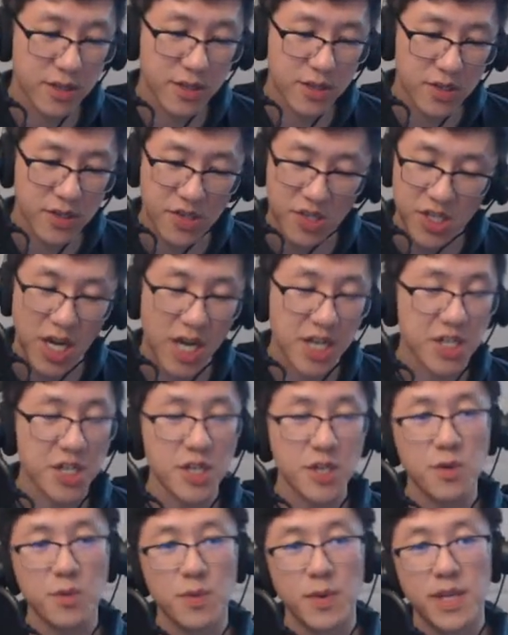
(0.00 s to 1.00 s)

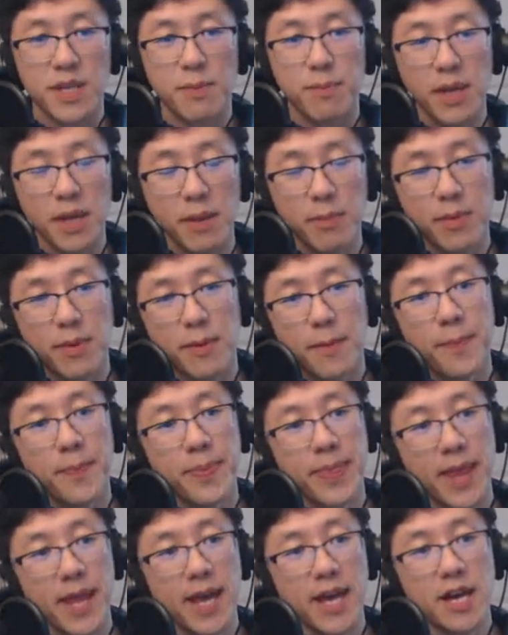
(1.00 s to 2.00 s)
discussions with people,
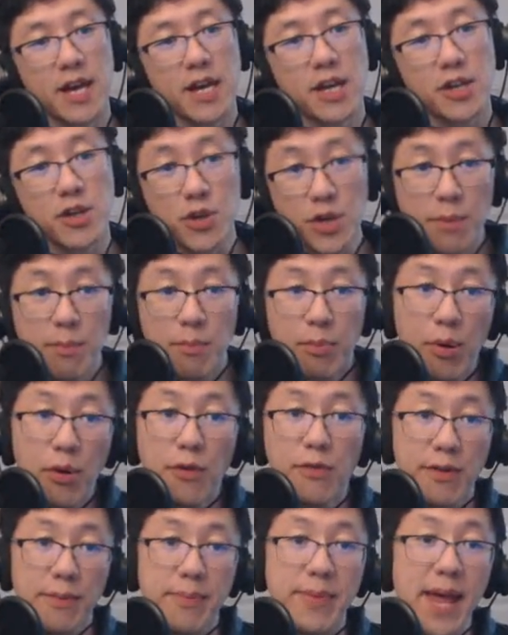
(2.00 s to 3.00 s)
you can pull
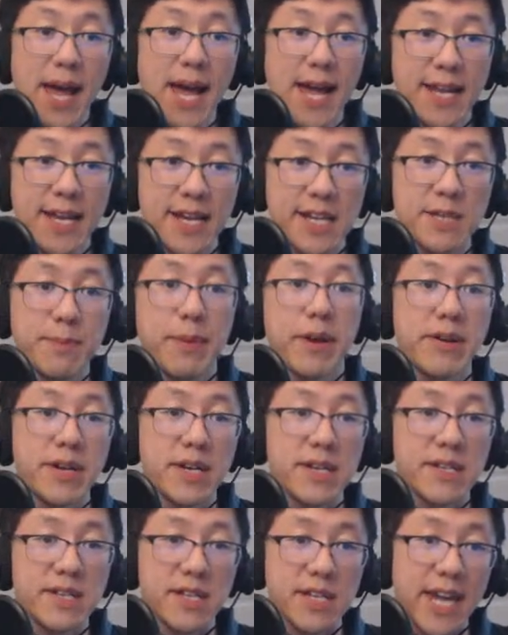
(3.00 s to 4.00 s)
from that
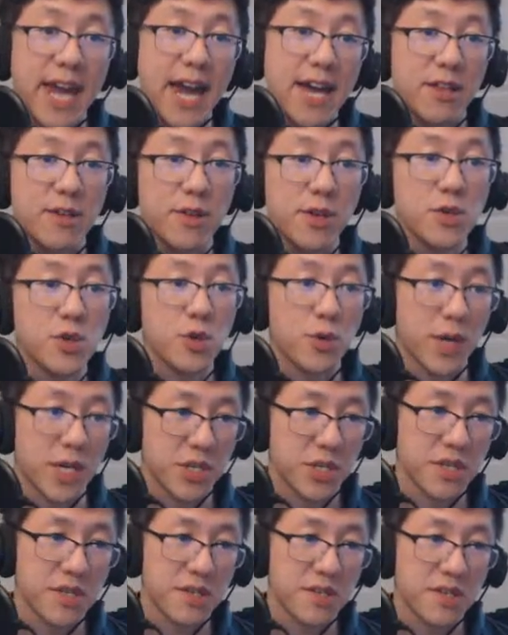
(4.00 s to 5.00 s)
experience and gather those
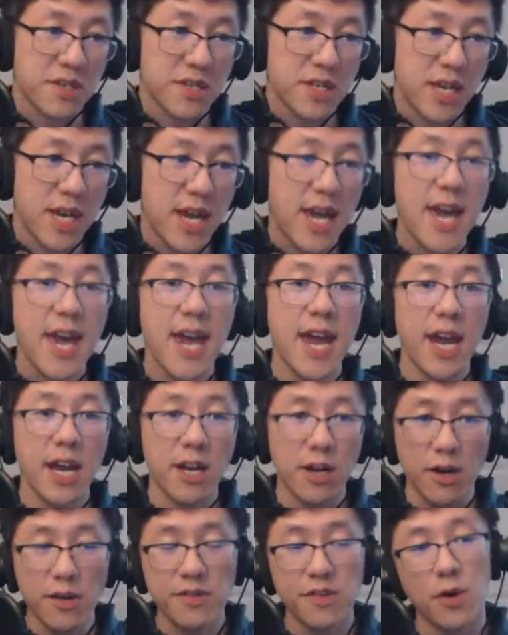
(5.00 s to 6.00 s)
questions. And
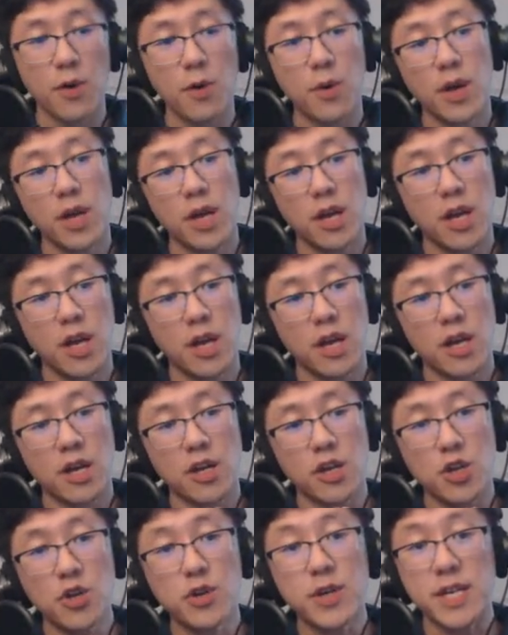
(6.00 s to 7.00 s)
also,
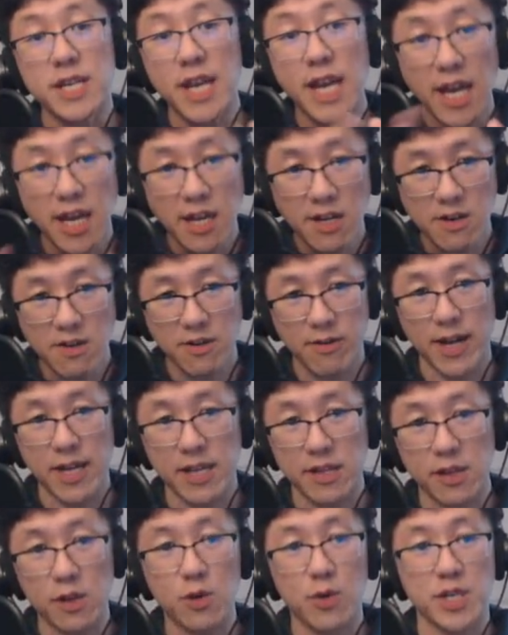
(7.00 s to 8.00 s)
you can
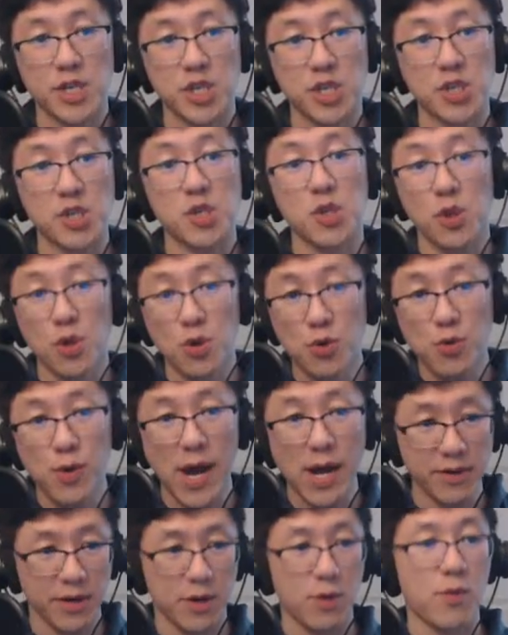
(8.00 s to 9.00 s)
integrate the questions
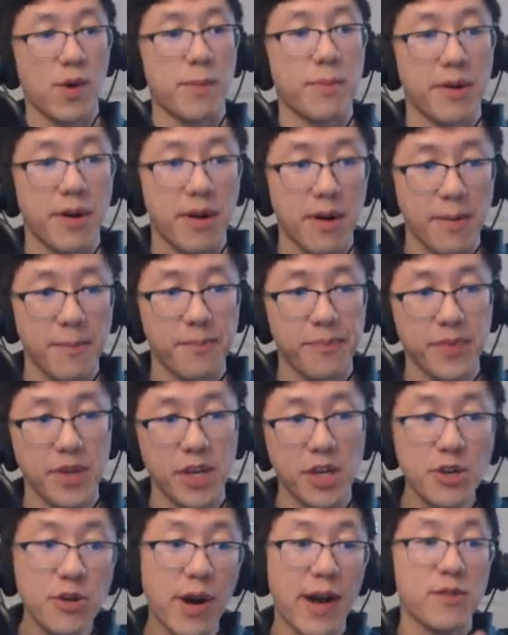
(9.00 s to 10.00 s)
throughout your webinar.
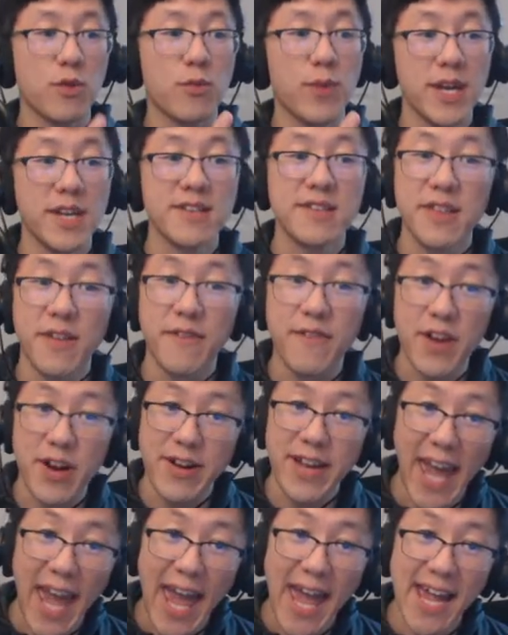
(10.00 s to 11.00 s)
You don't have to wait until the
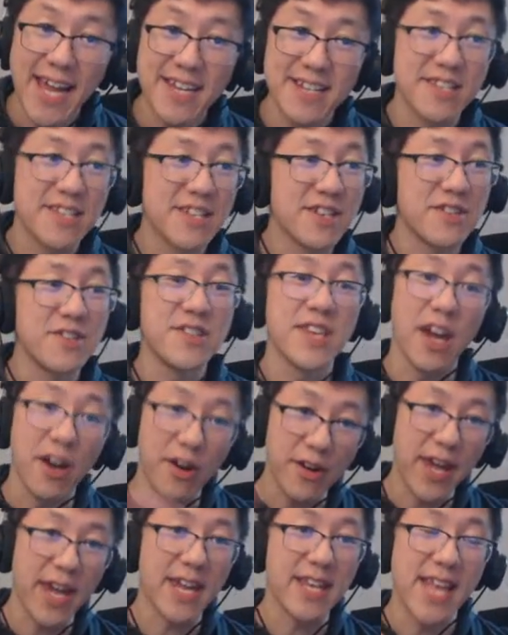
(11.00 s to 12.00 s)
very end until you say,
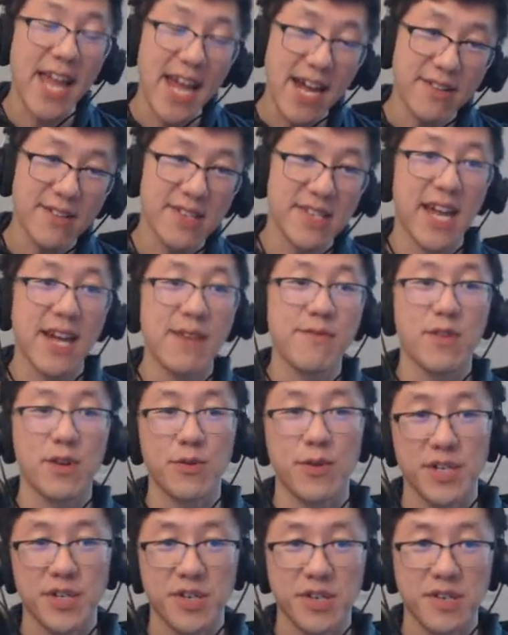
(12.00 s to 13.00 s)
okay, now it's time for
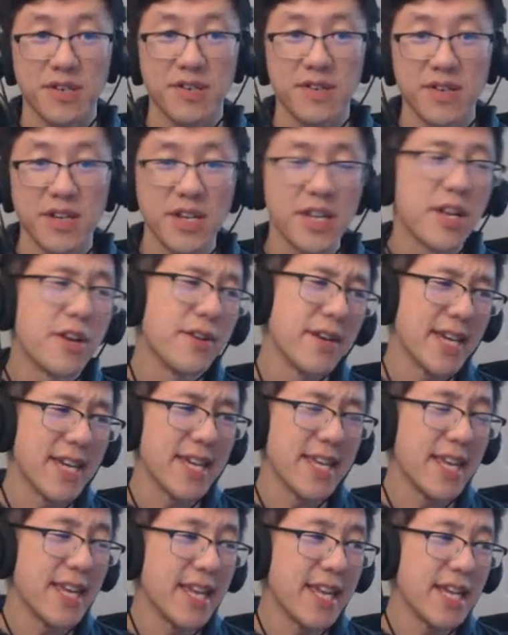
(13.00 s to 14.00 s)
questions.
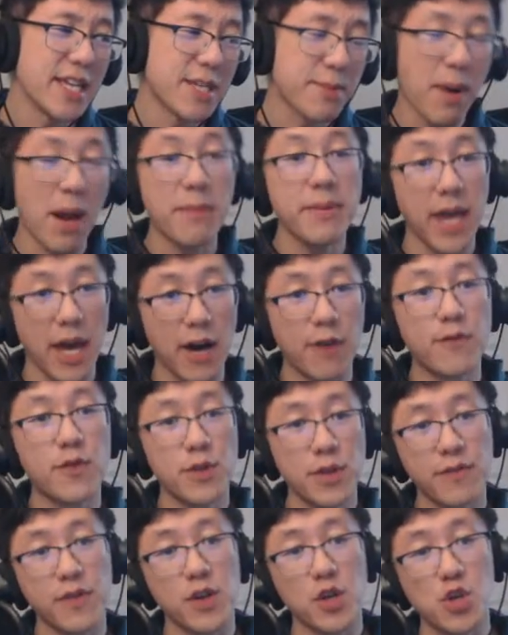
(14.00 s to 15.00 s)
It's probably
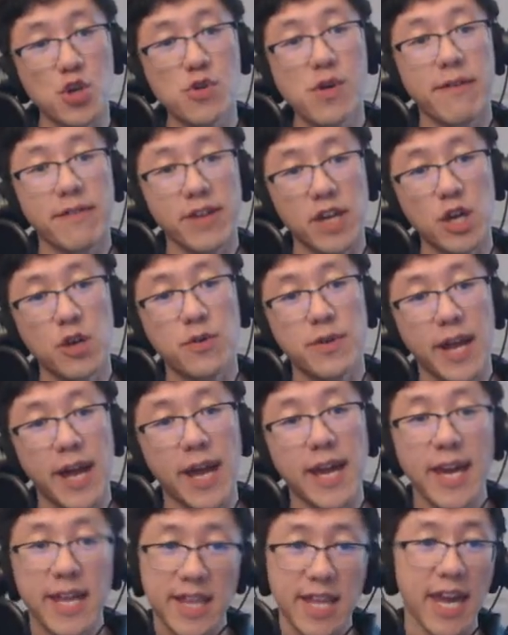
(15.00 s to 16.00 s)
helpful if you do have a
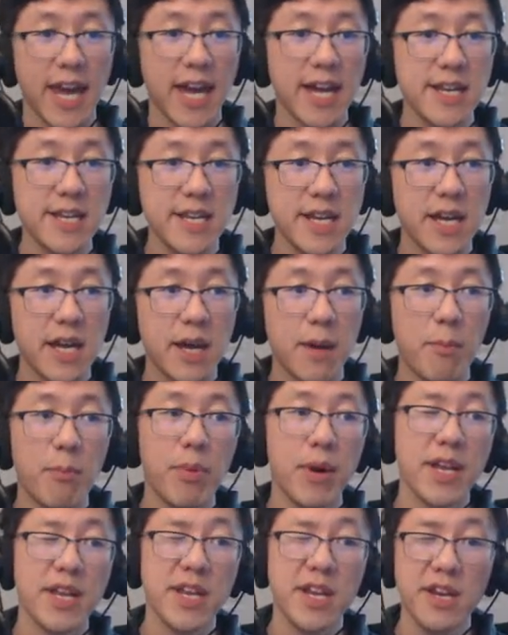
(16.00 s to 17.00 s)
Q&A at the end,
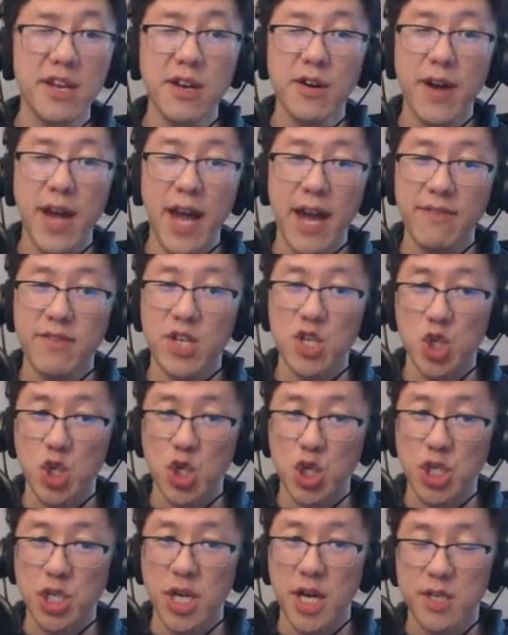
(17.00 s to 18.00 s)
but you don't have to
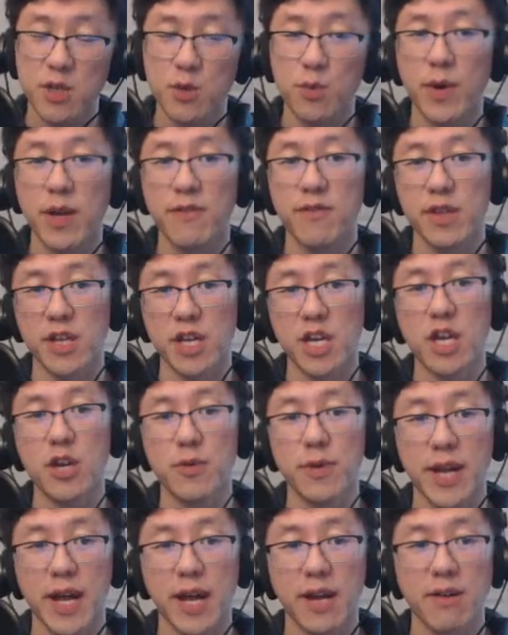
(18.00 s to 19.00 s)
just wait for the
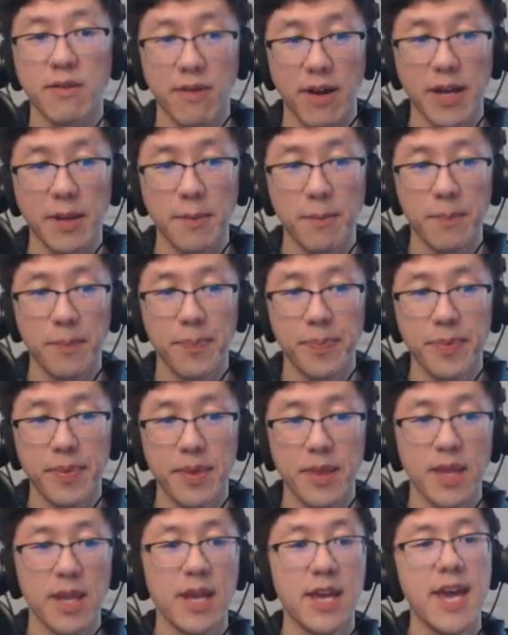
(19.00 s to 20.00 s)
Q&A, right?
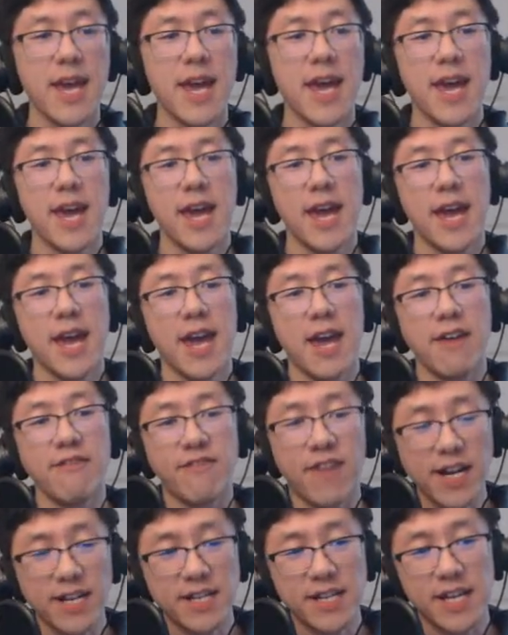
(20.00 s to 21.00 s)
And
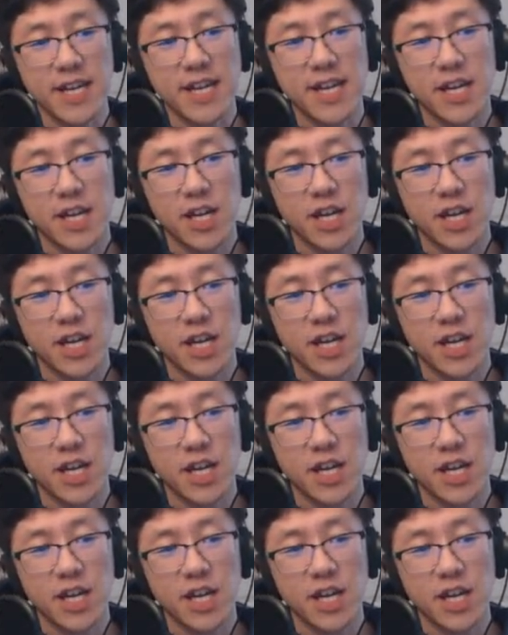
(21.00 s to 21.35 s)
finally,